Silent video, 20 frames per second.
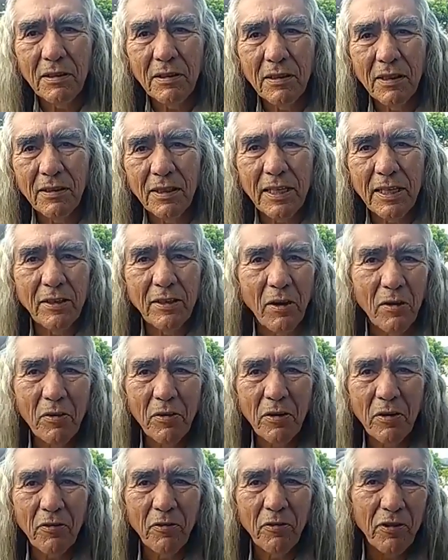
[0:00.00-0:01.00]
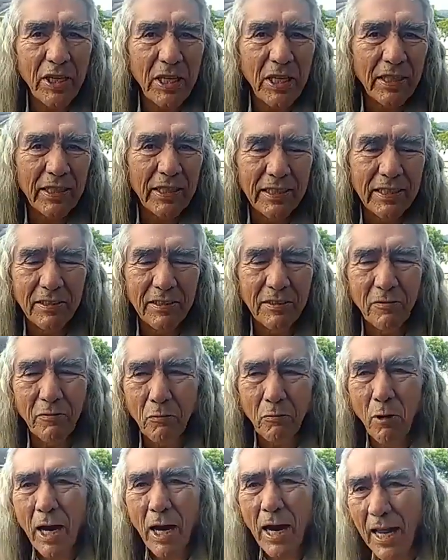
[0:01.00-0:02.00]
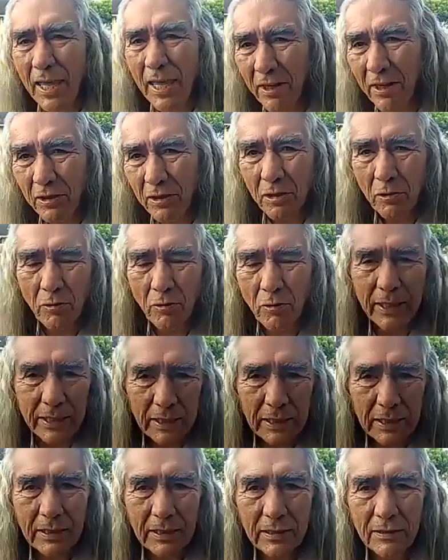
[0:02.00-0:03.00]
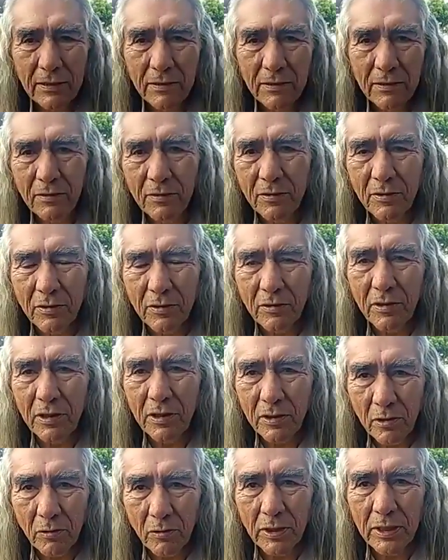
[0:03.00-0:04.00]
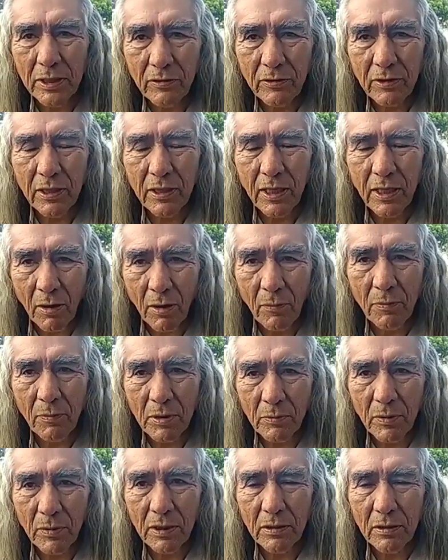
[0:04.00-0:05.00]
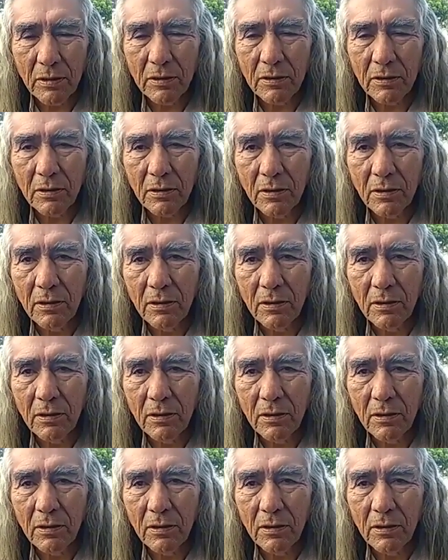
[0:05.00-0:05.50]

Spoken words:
And they know the feeling of why they're doing it. They're doing it to help Mother Earth.